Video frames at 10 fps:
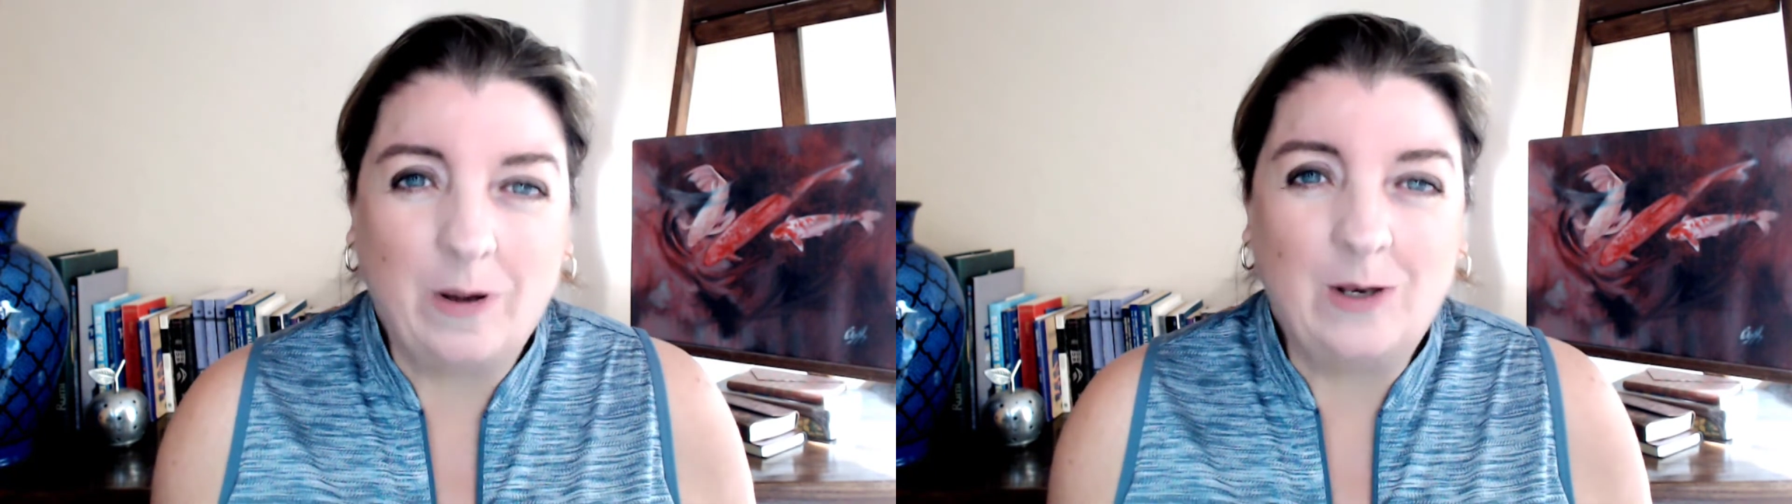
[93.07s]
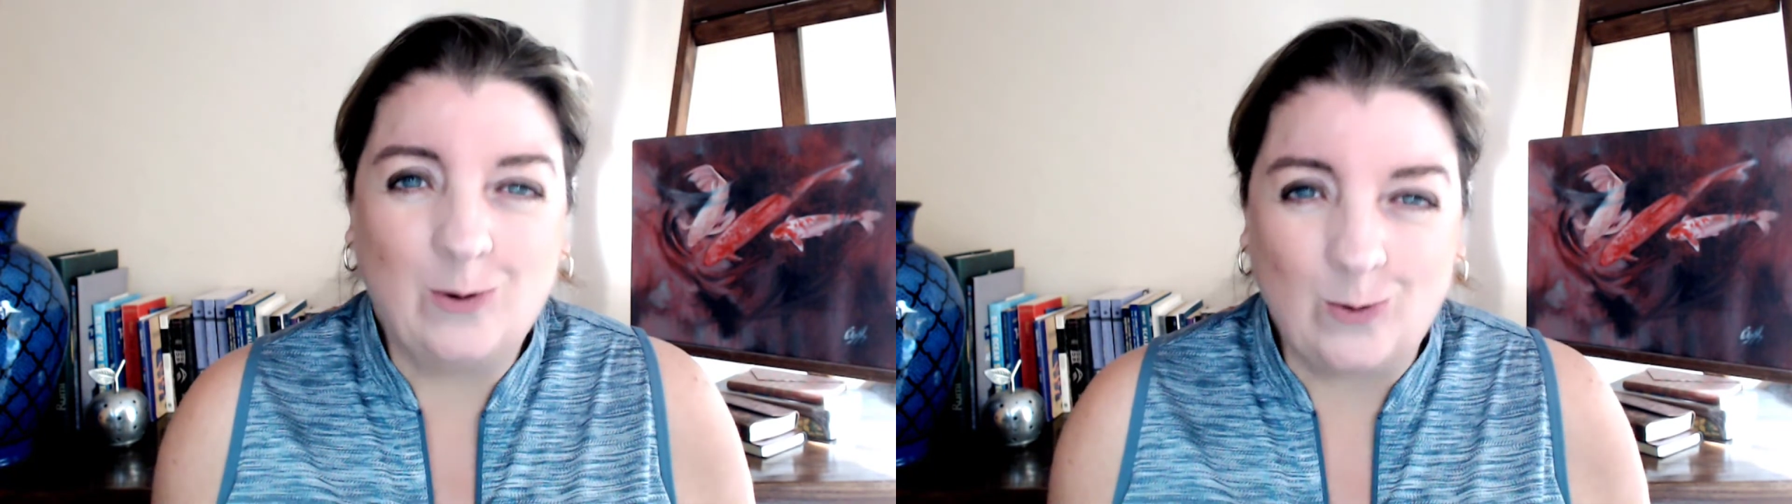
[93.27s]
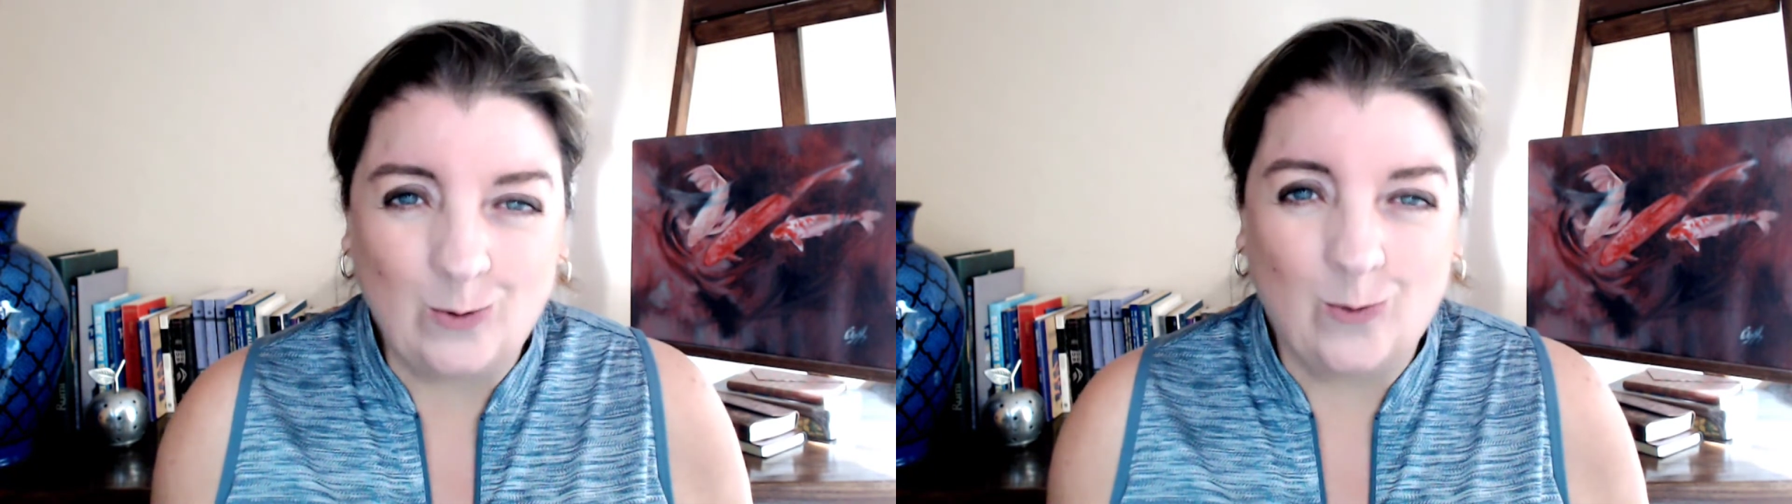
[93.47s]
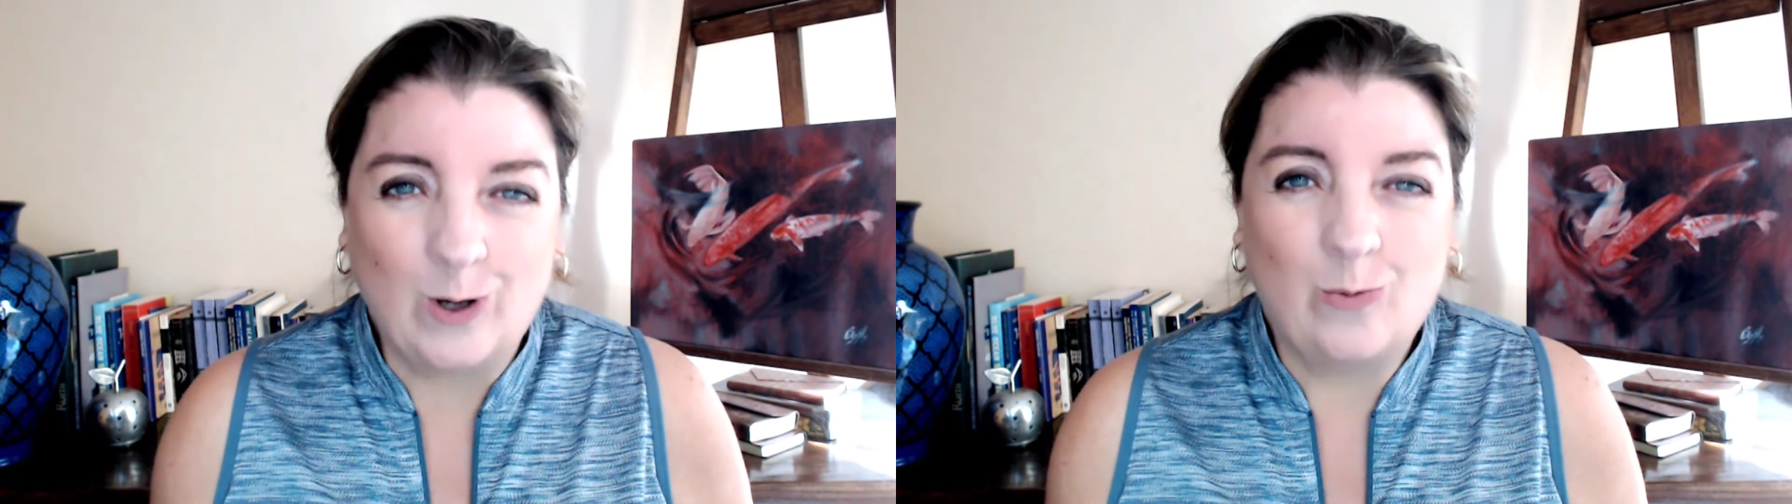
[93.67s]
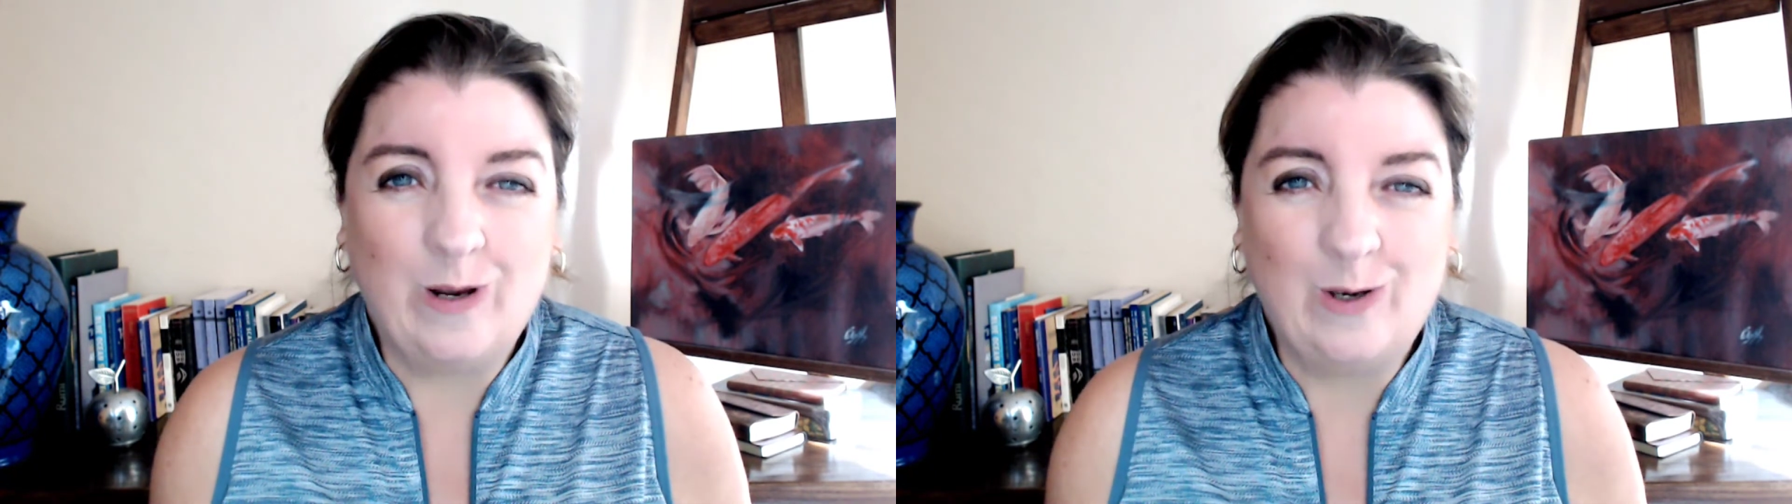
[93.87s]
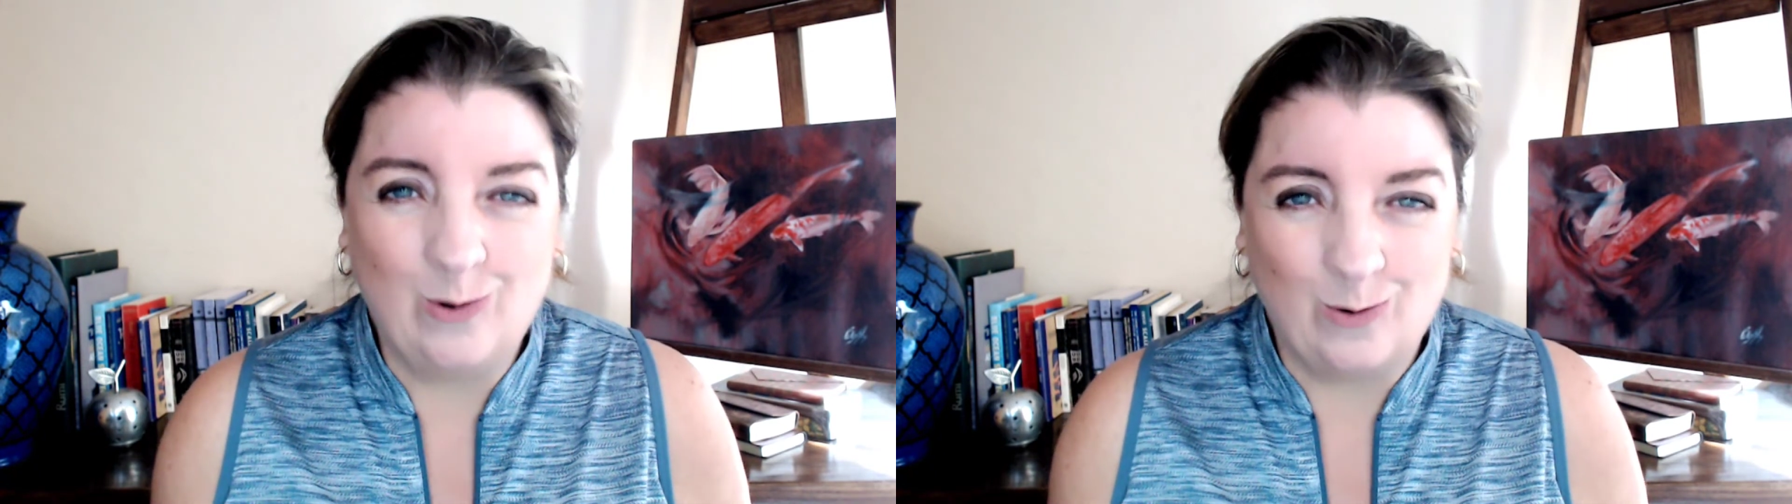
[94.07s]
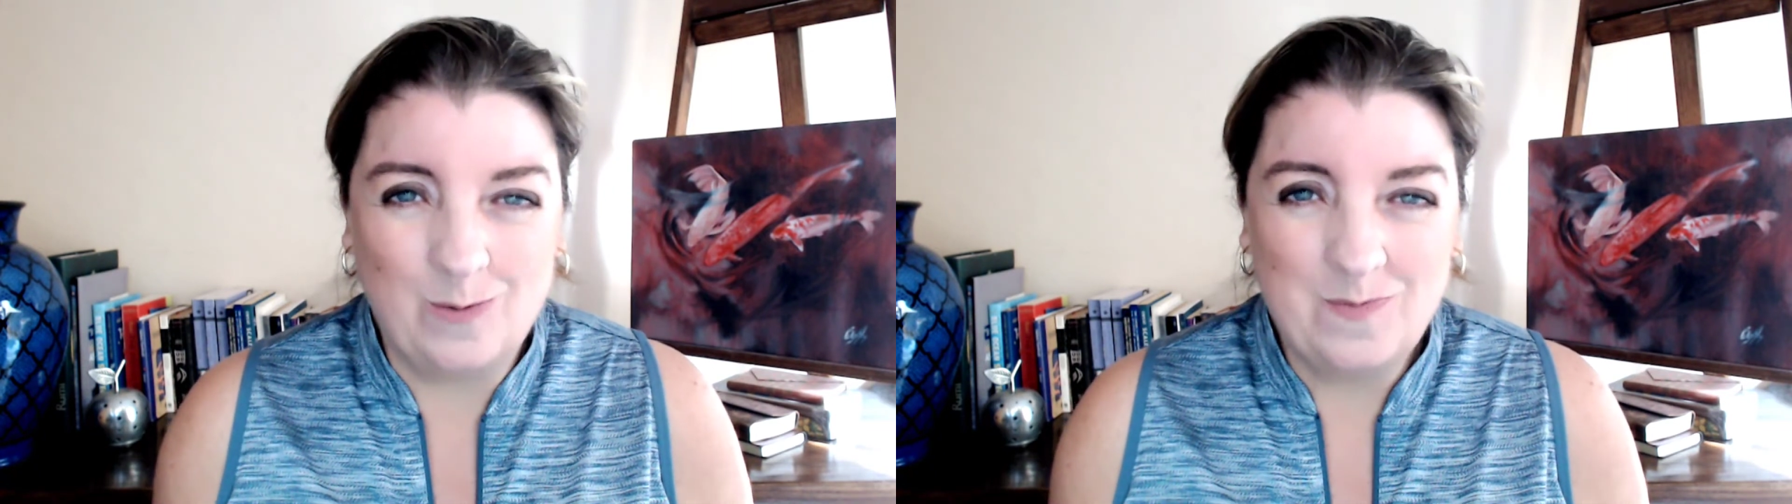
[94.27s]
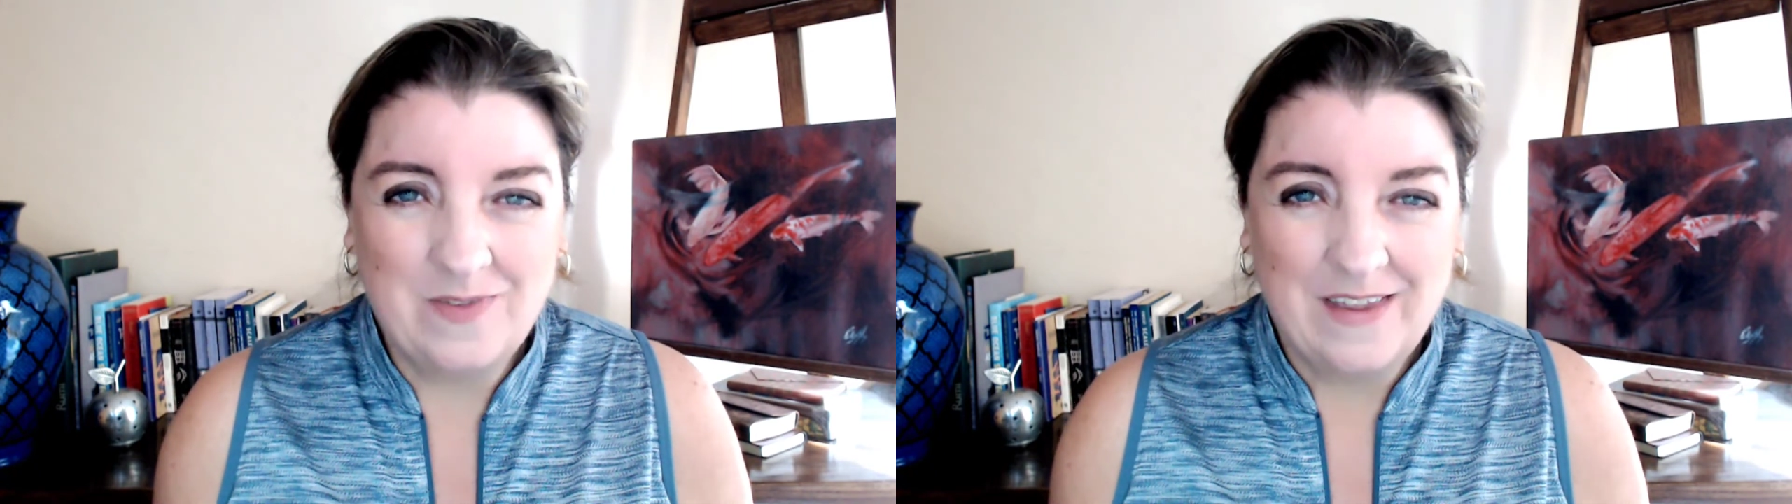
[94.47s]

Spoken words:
we do what we do?